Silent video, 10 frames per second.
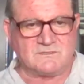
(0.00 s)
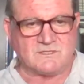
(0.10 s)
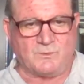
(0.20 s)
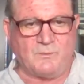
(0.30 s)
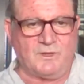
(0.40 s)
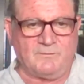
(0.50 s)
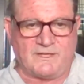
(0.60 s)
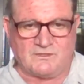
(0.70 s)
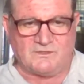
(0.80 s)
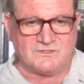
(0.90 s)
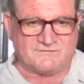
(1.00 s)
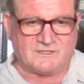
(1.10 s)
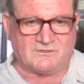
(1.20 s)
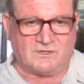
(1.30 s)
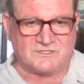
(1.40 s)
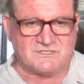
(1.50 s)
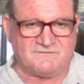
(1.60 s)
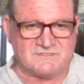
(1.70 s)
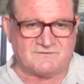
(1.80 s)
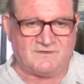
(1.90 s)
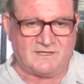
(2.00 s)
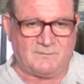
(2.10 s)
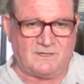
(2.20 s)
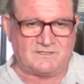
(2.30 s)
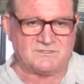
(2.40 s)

So we will make use of technology if it's available